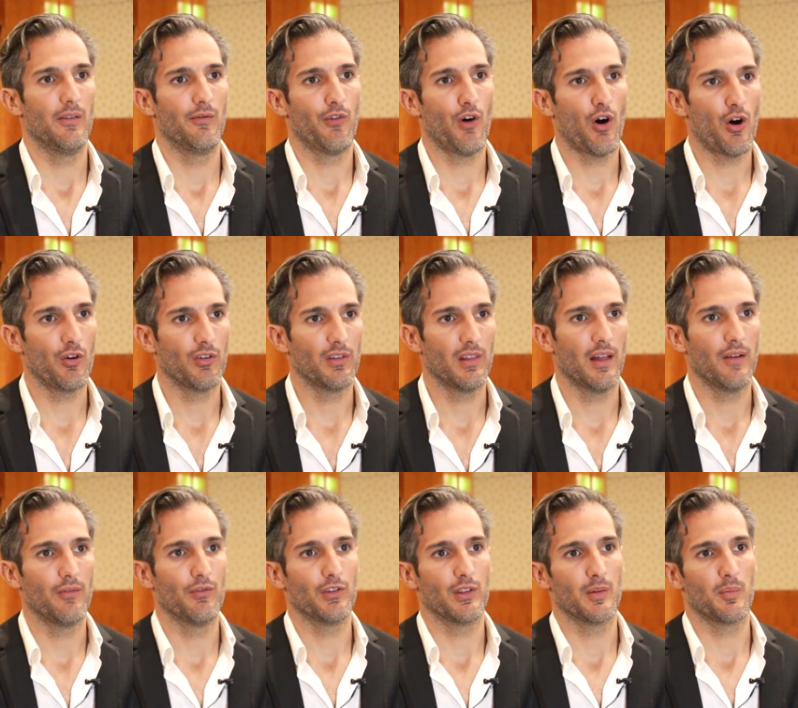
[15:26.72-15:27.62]
fall in
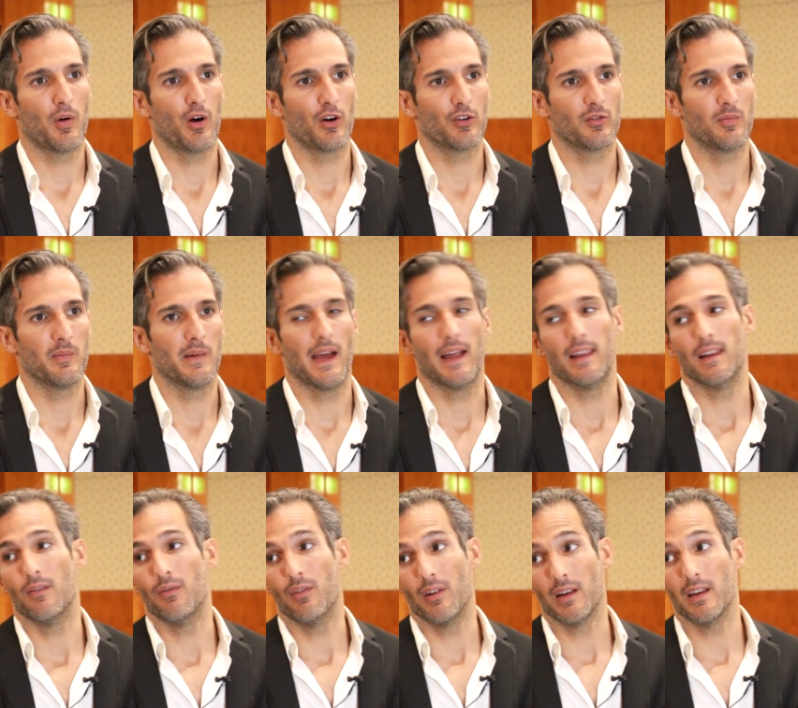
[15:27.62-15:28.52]
love with the parts of me I
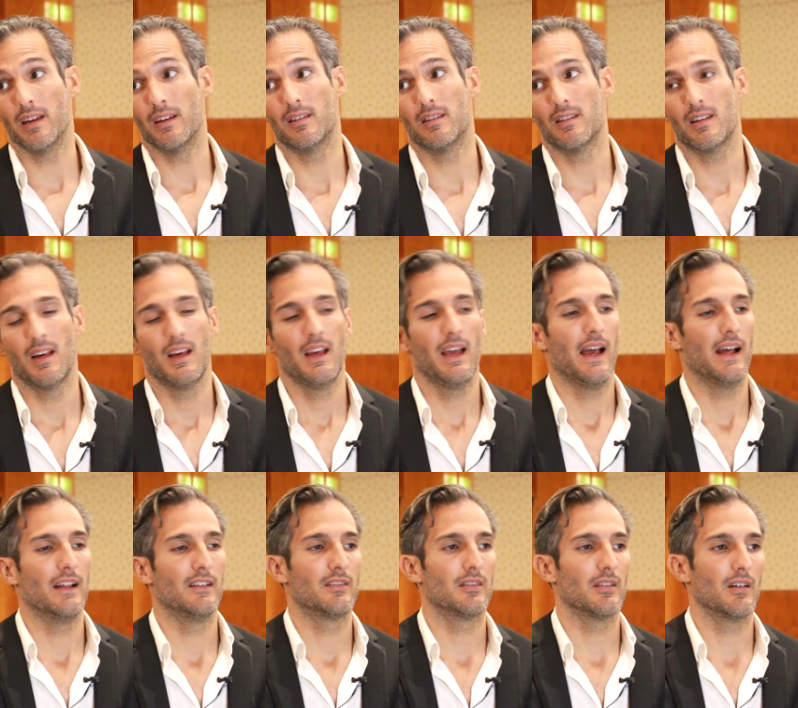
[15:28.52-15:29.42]
love the least.
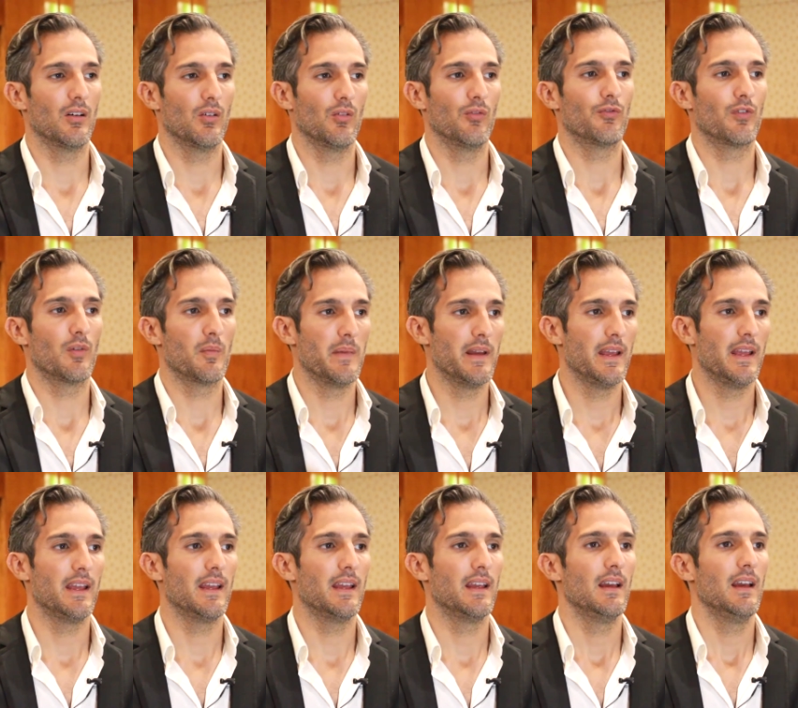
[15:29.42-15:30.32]
And so for
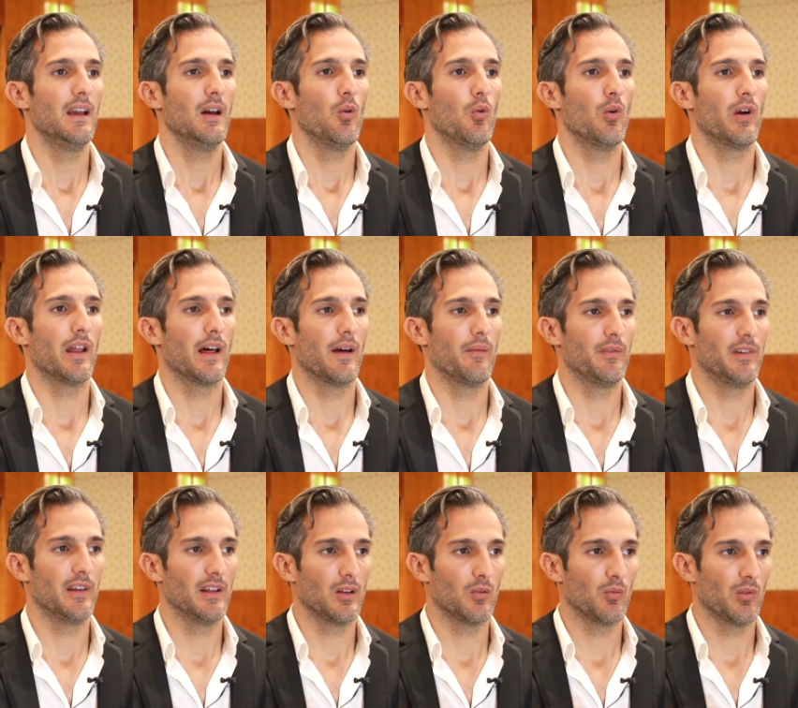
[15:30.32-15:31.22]
me, when I'm
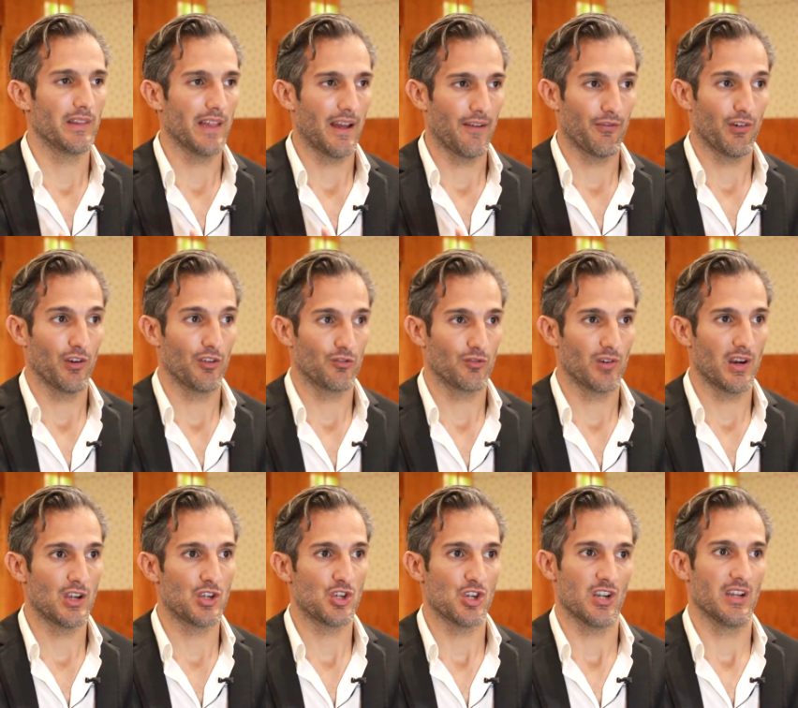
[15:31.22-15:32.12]
dealing with that
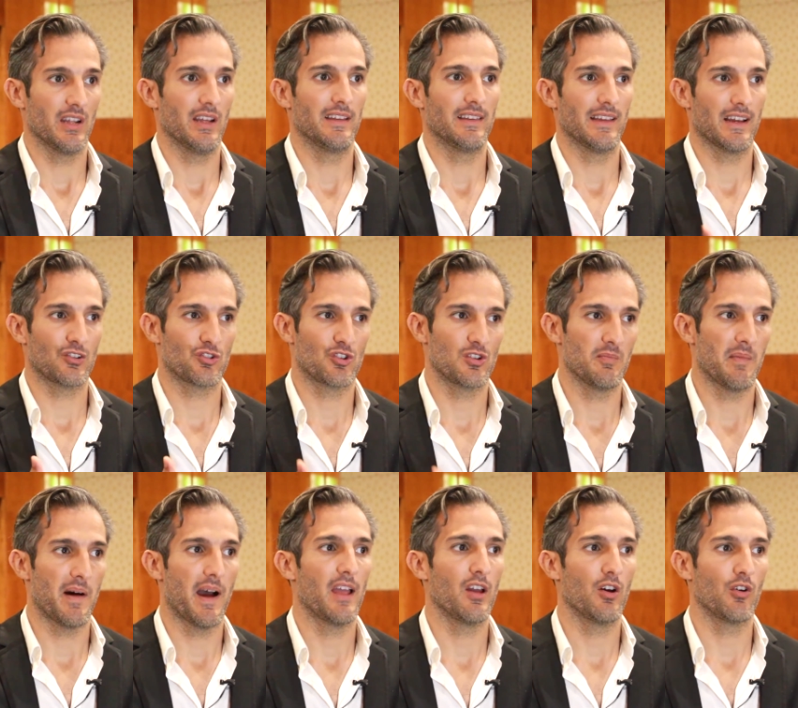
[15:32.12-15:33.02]
frustration, it's actually
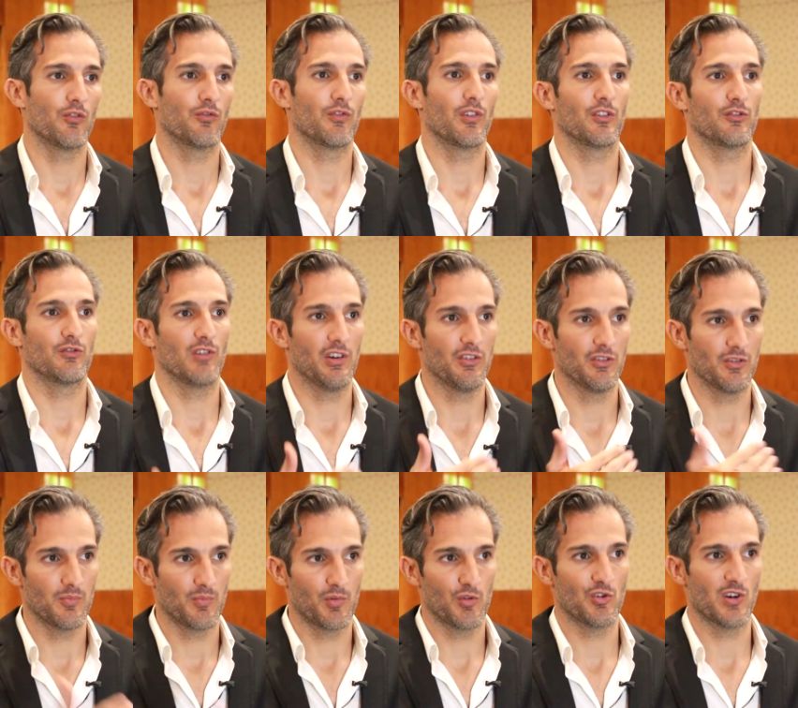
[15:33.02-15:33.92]
my own
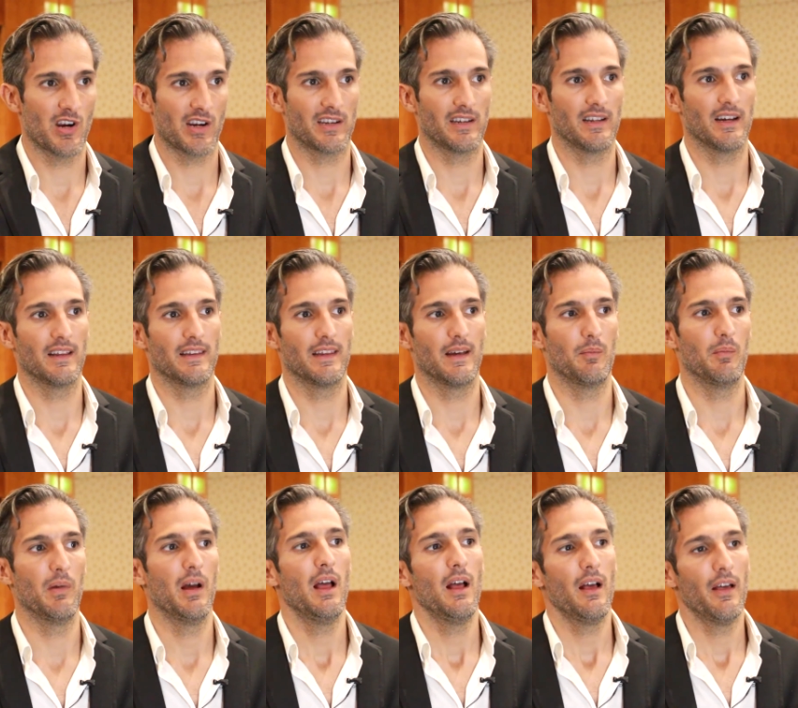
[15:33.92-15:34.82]
frustration projecting on them.
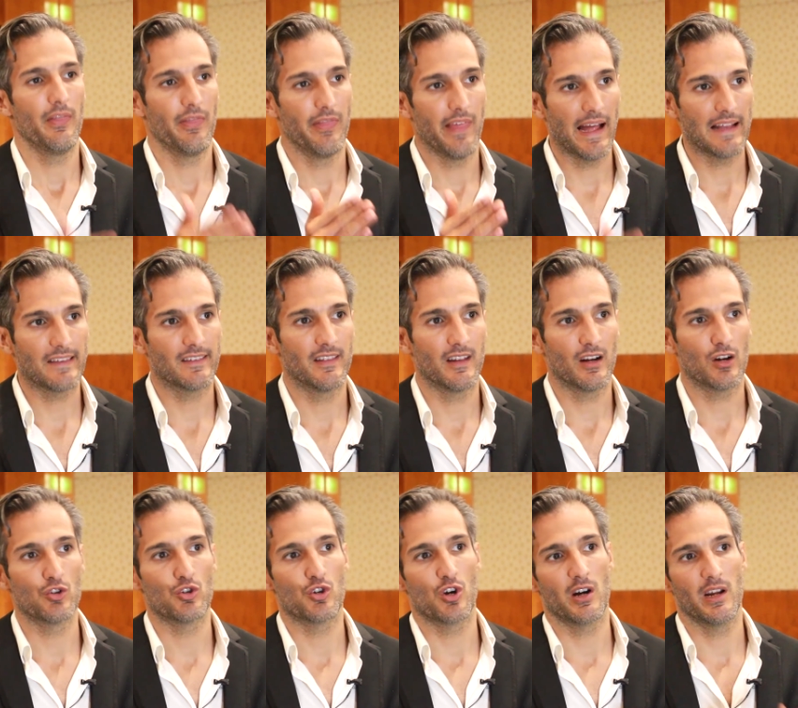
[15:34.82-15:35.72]
That's
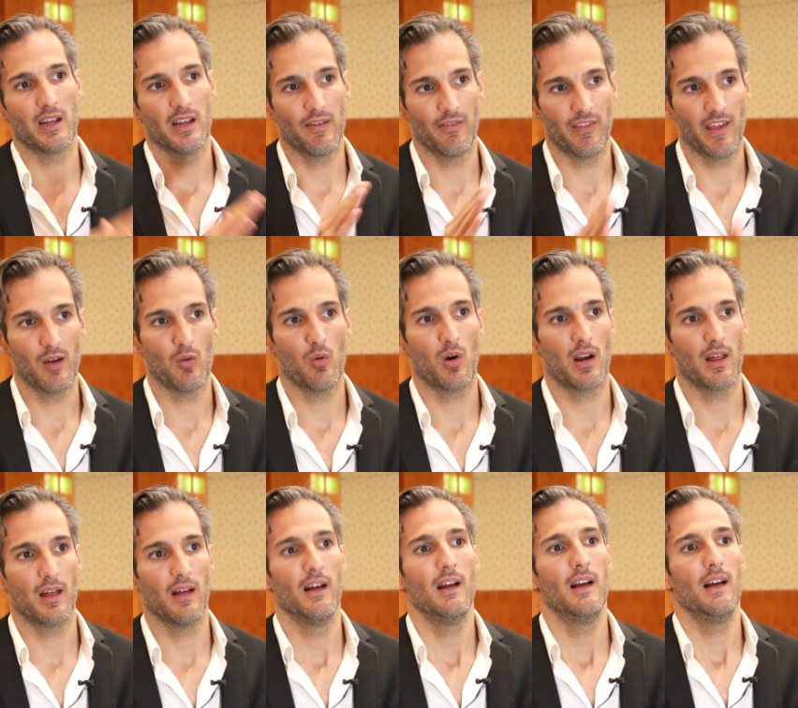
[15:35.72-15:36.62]
their journey. If they want
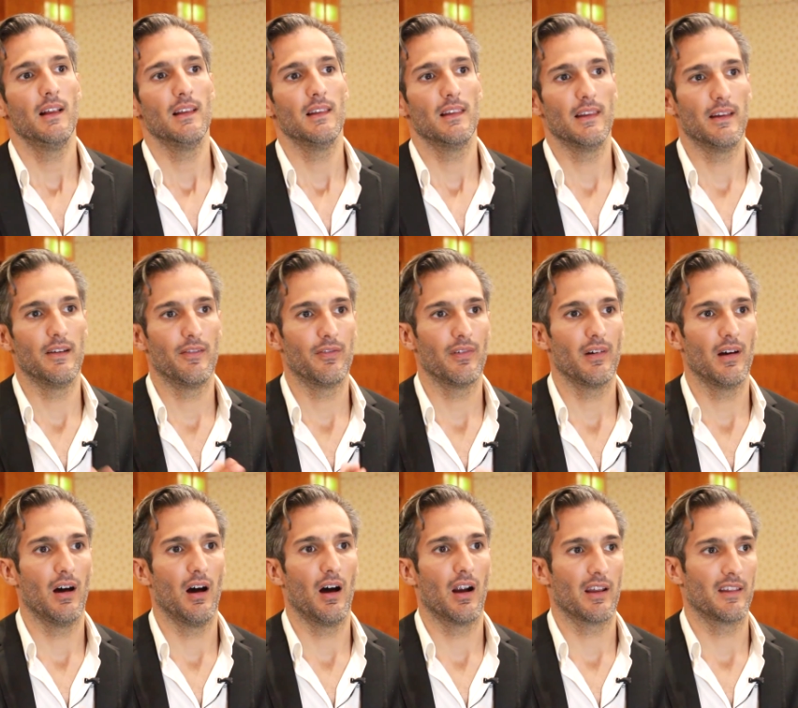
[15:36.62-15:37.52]
to
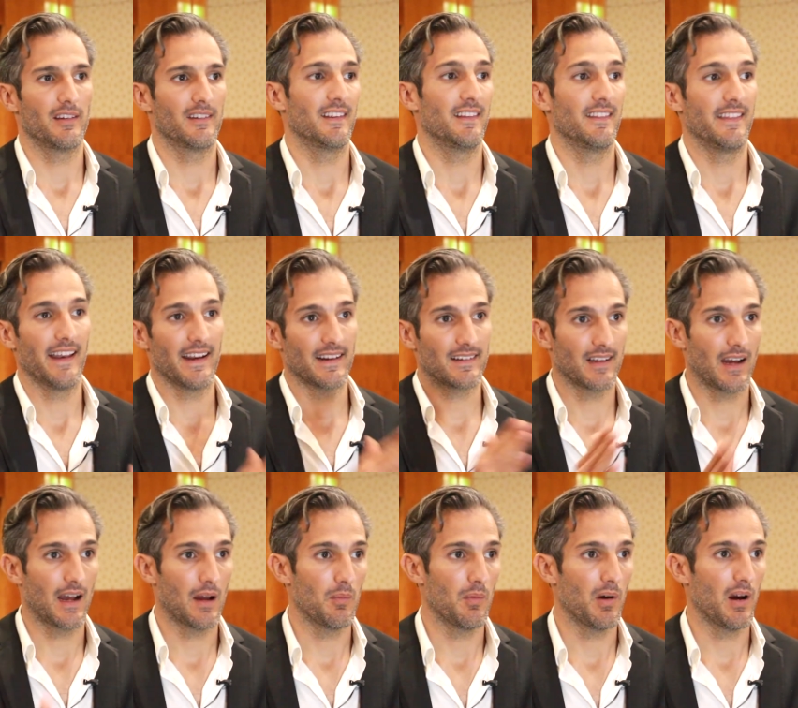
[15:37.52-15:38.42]
live on a synthetic
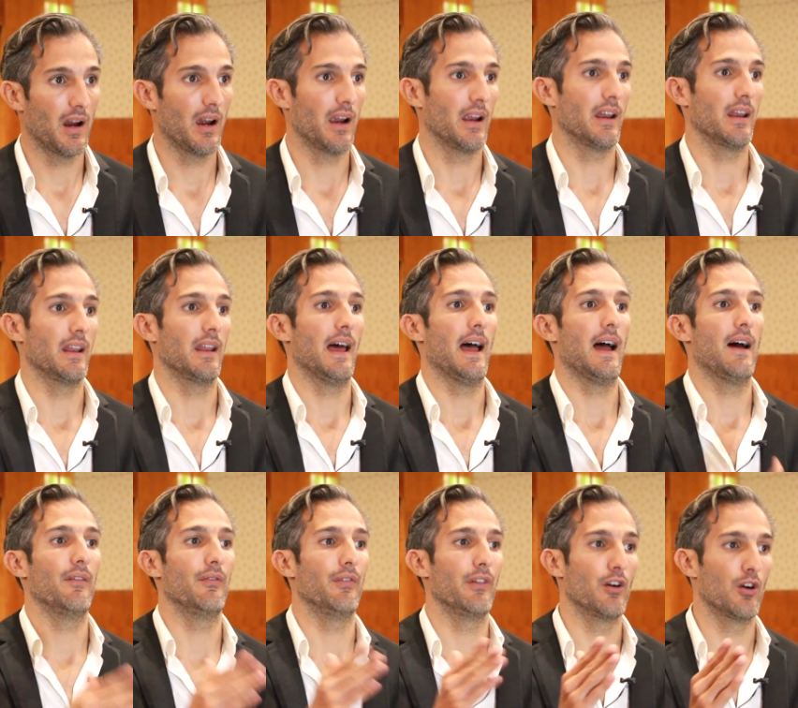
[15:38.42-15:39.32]
timeline and
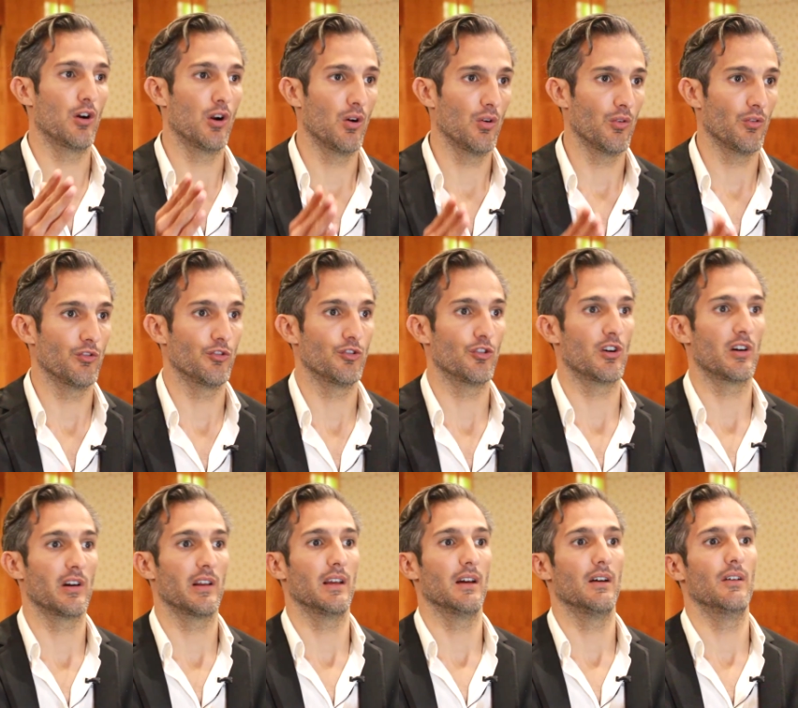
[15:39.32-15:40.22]
have their own
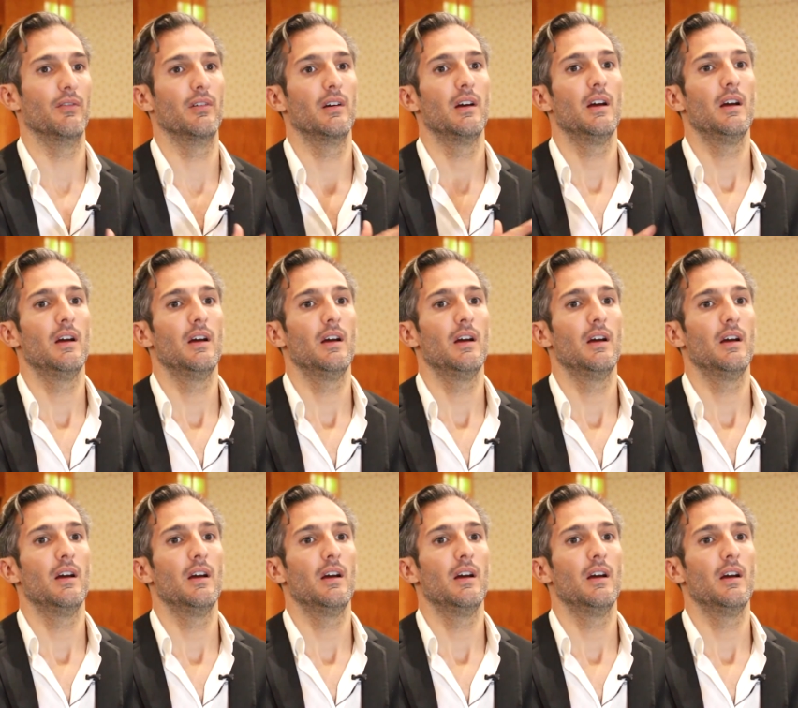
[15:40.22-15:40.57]
journey of